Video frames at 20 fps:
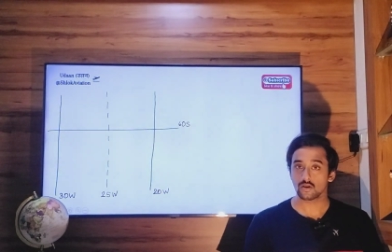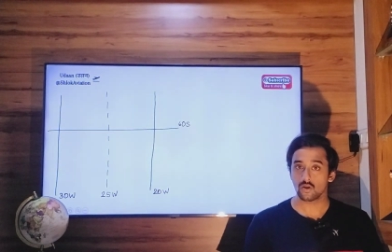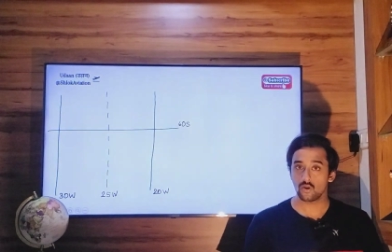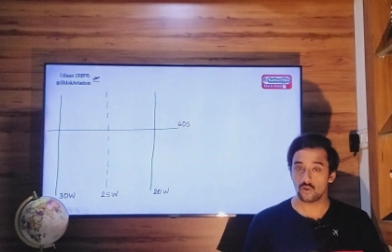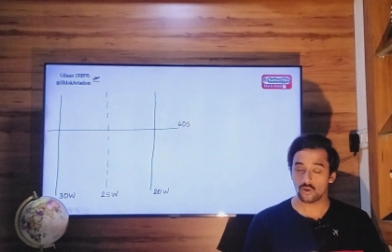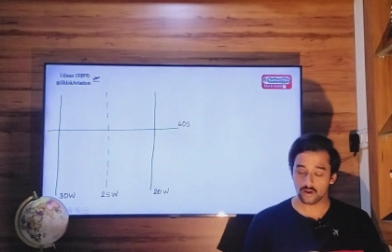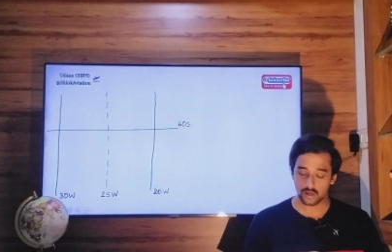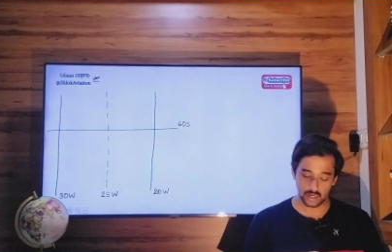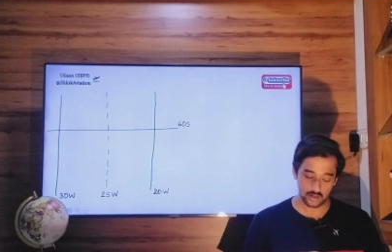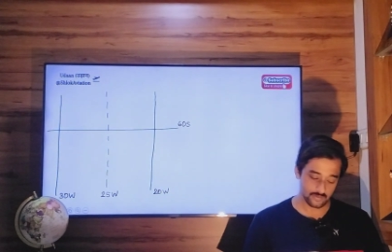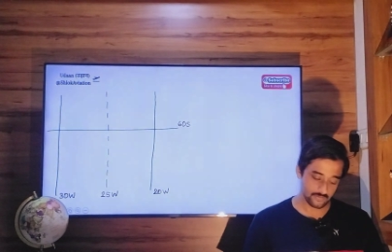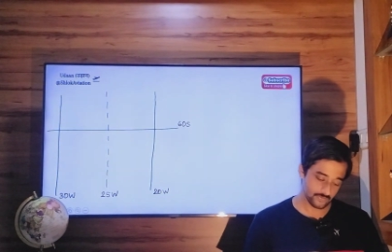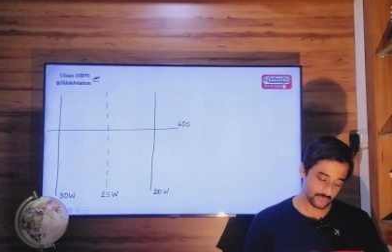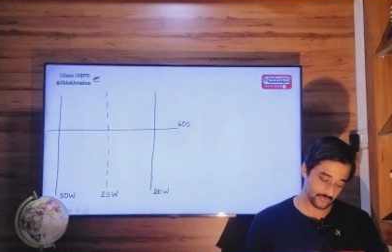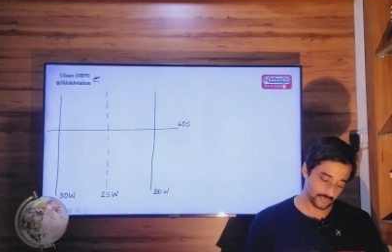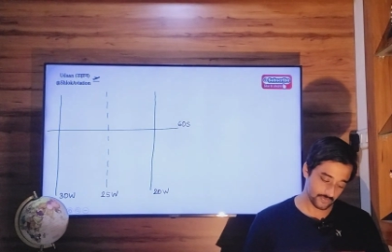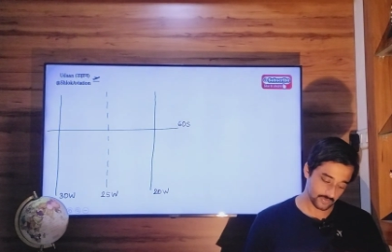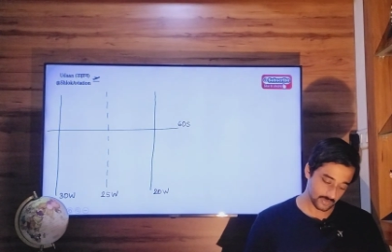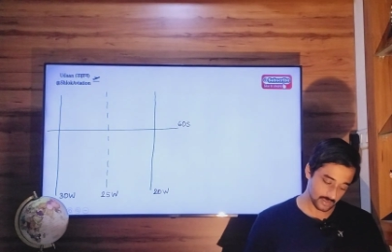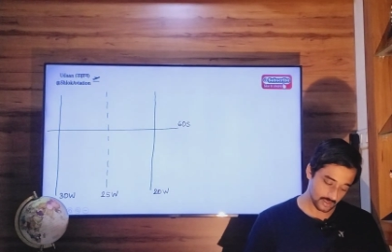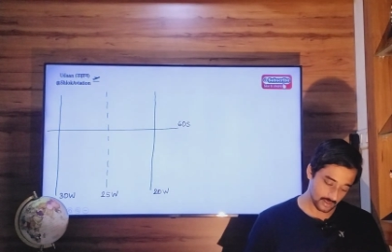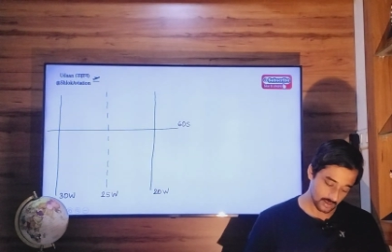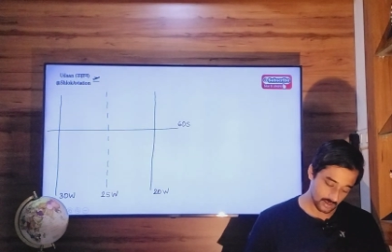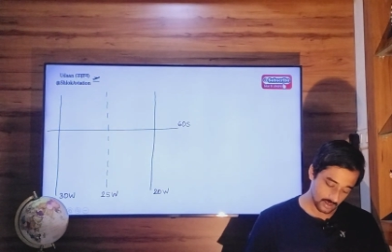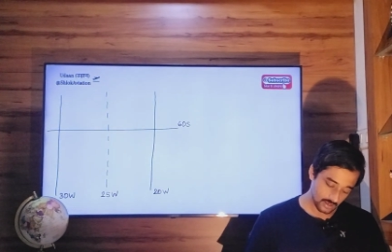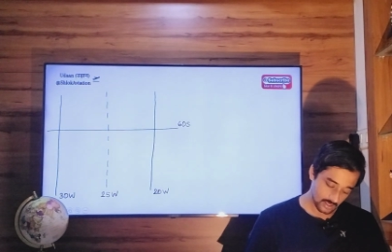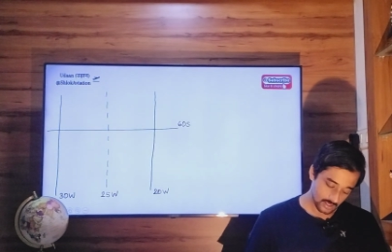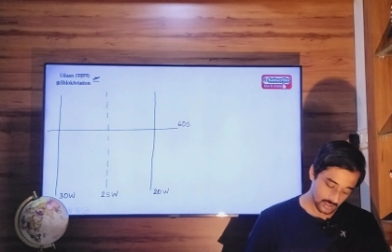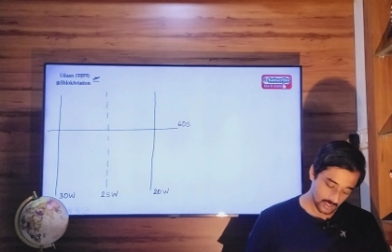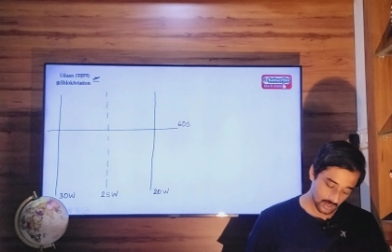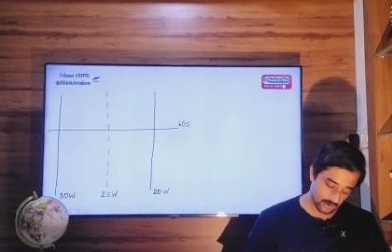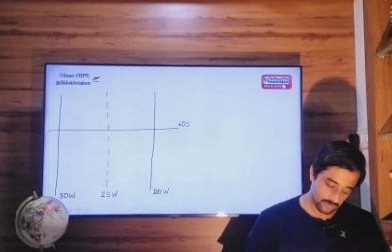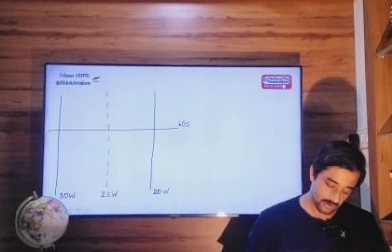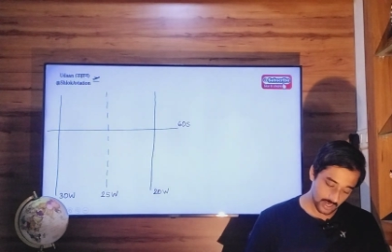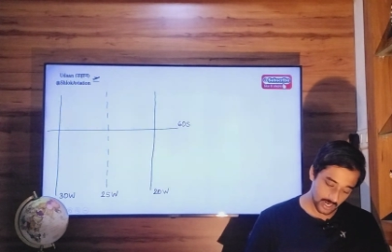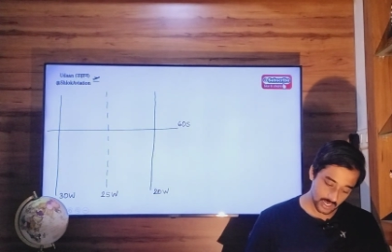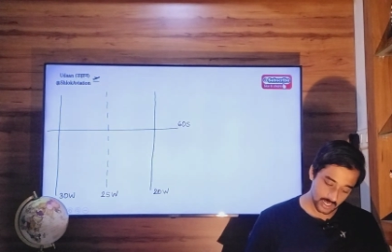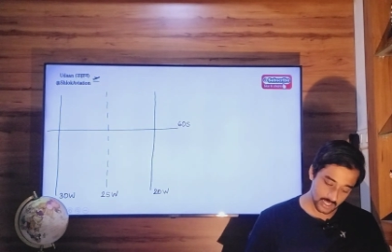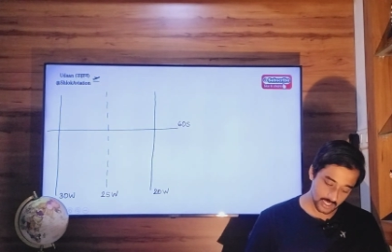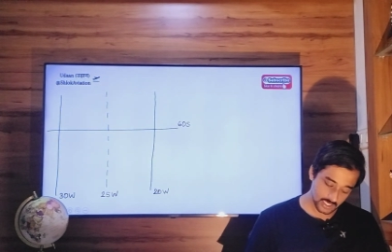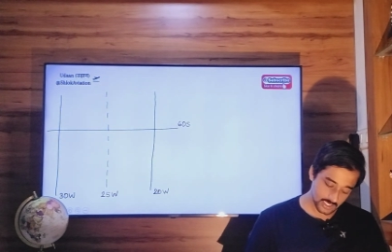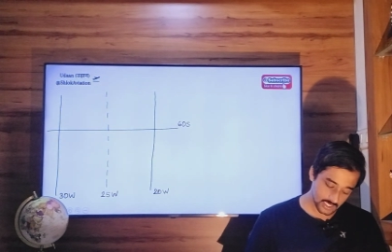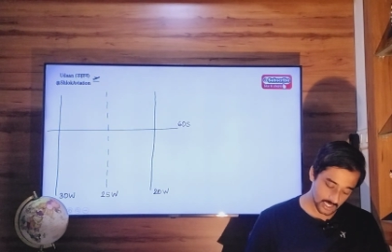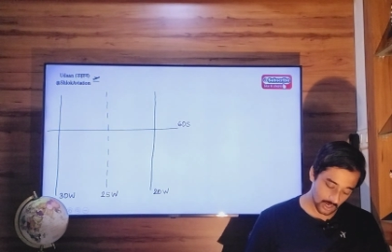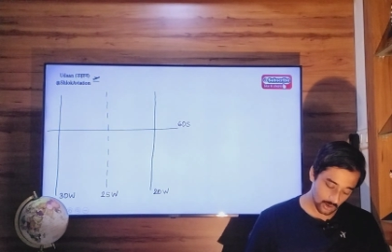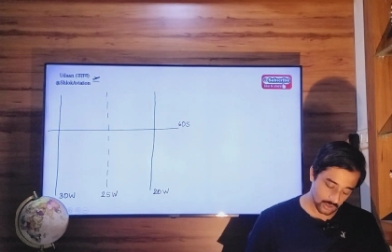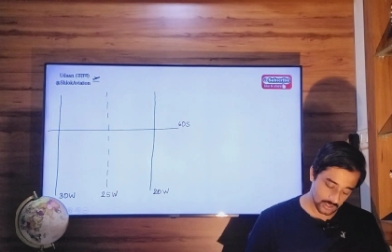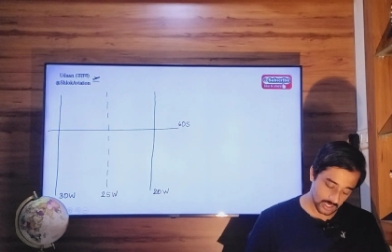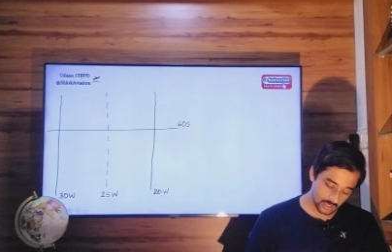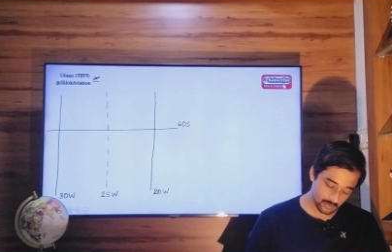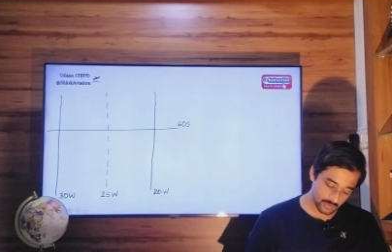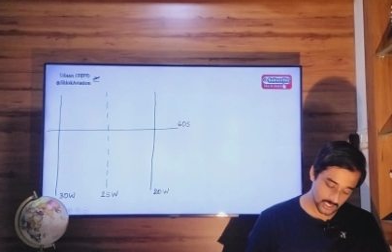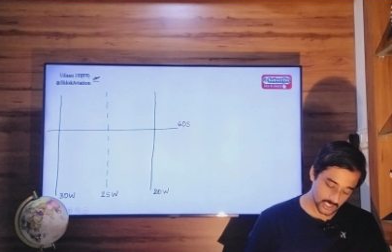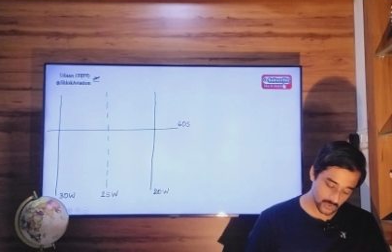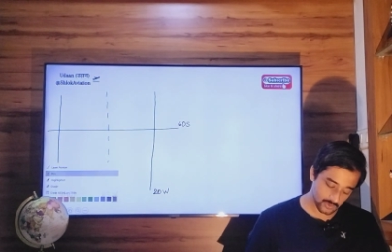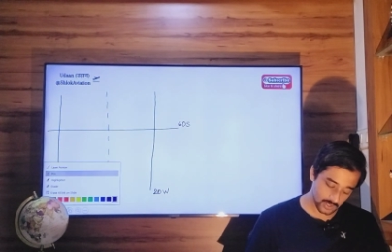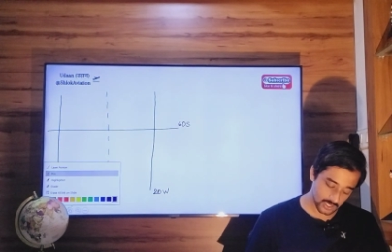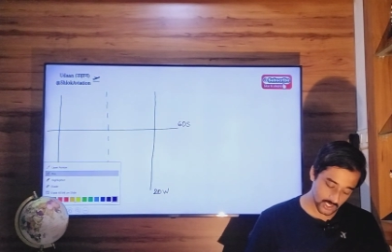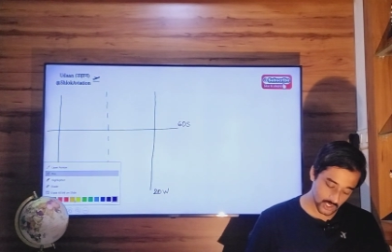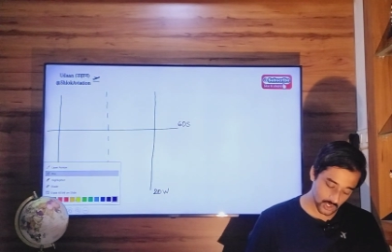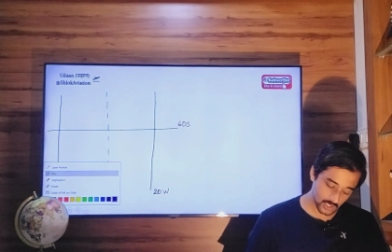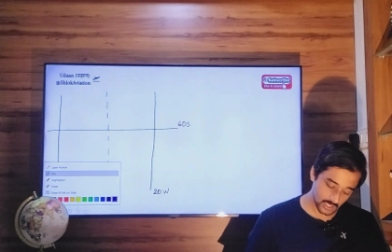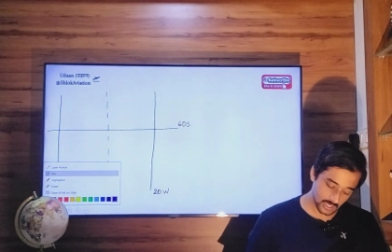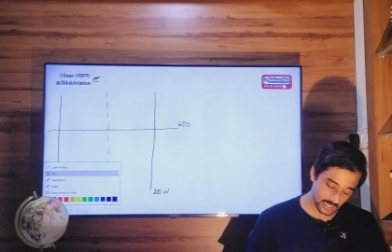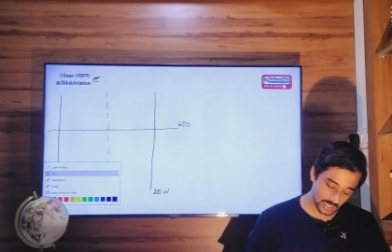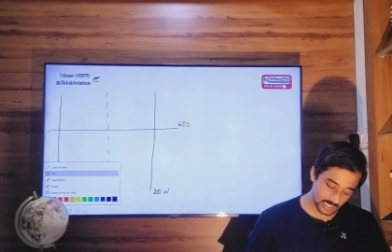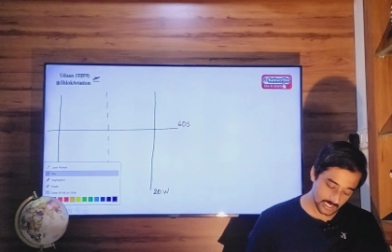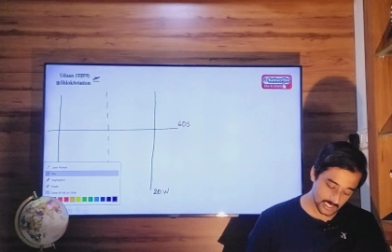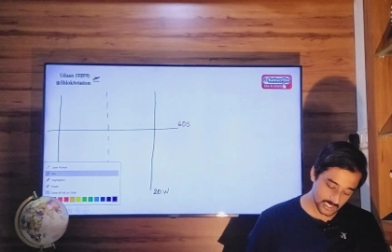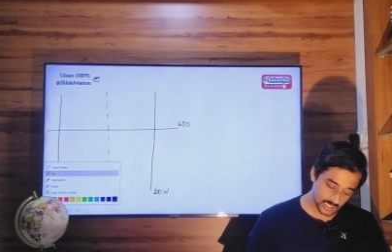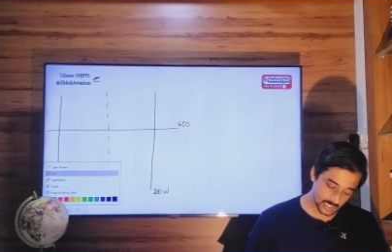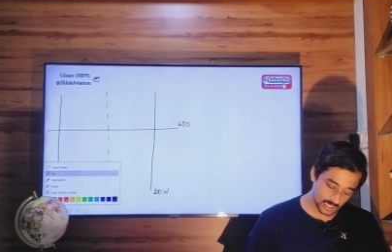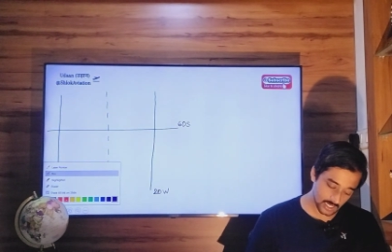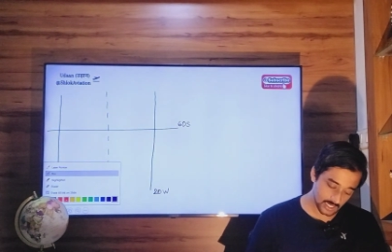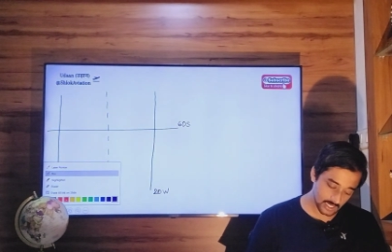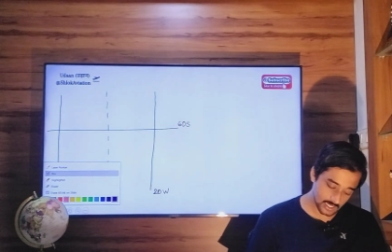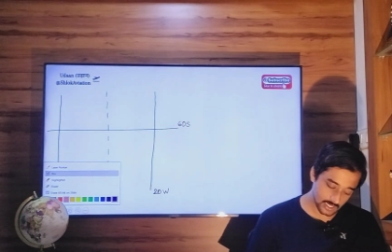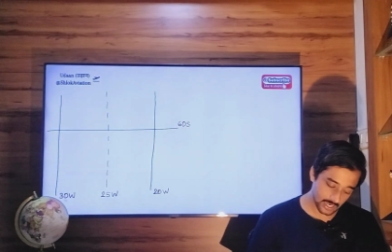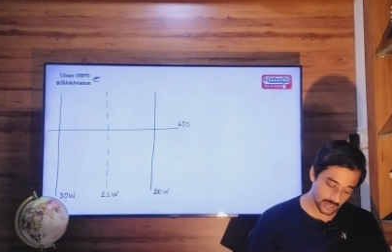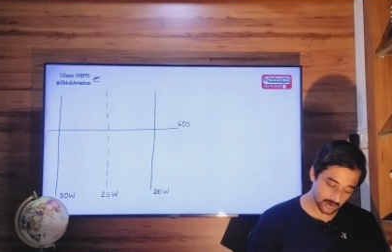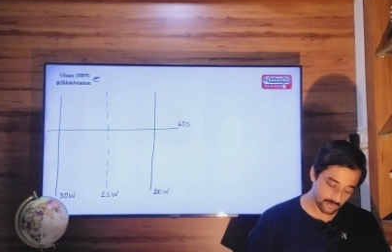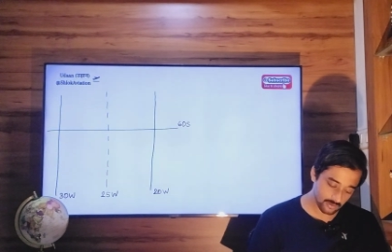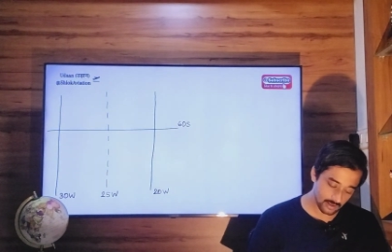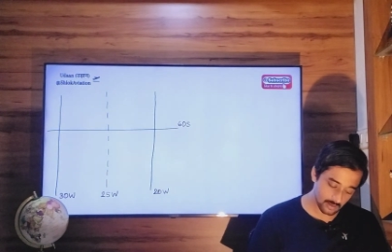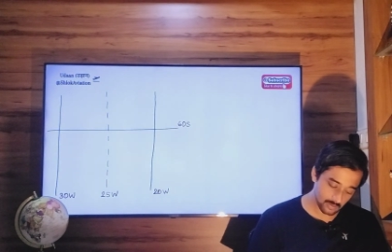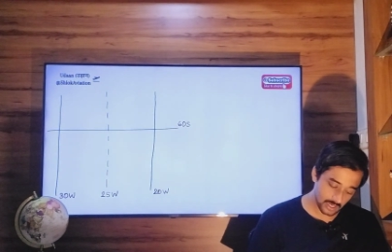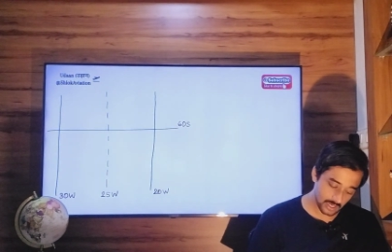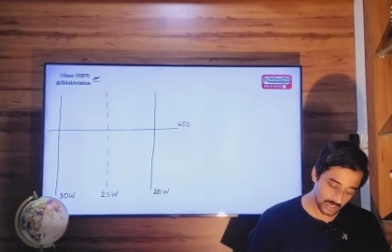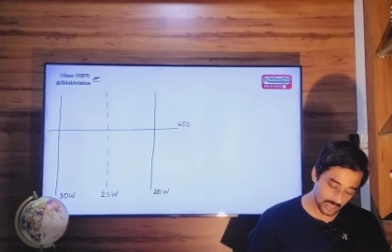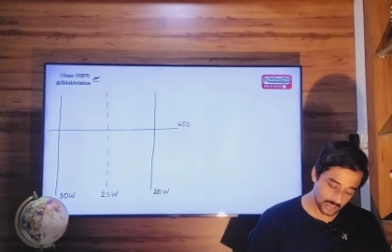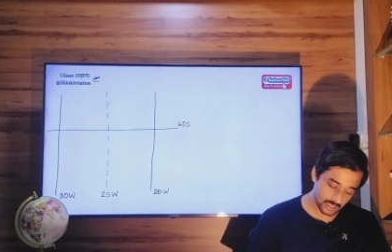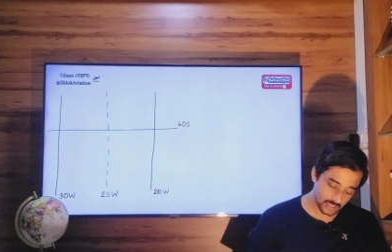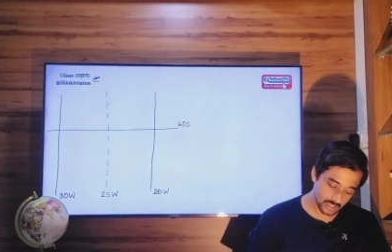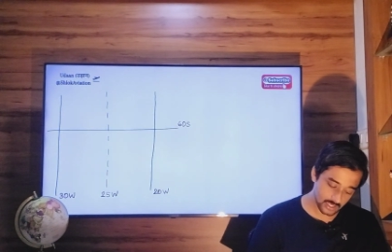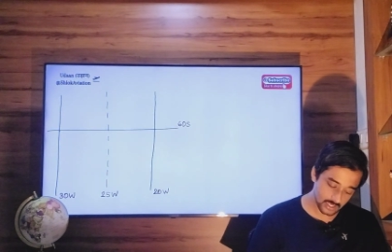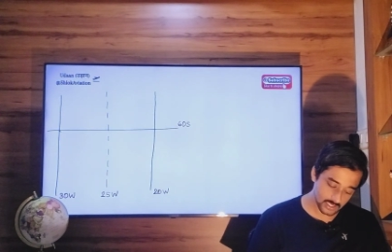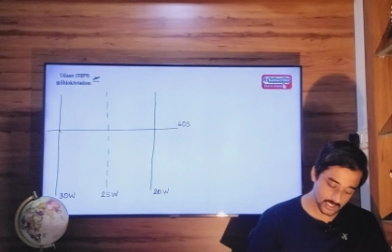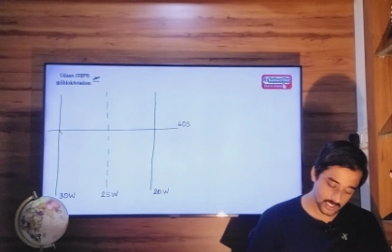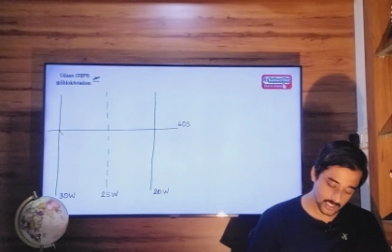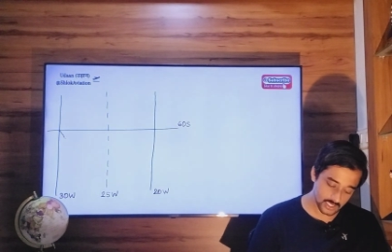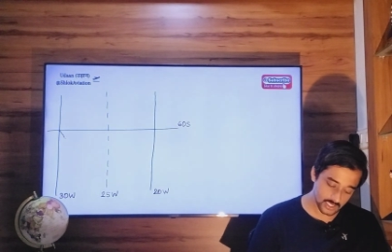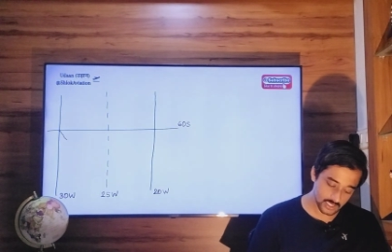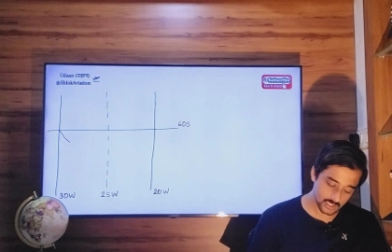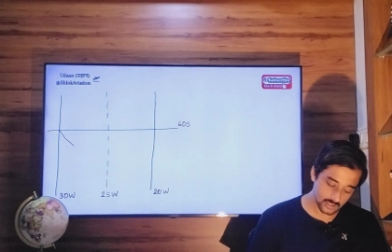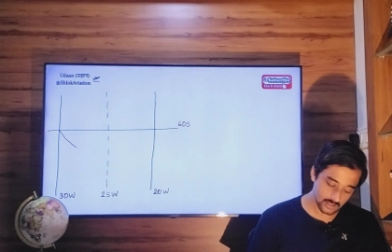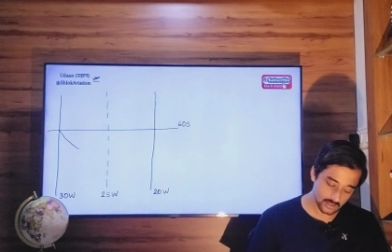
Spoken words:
Okay. Now we are in the south hemisphere, so the great circle track will be like this.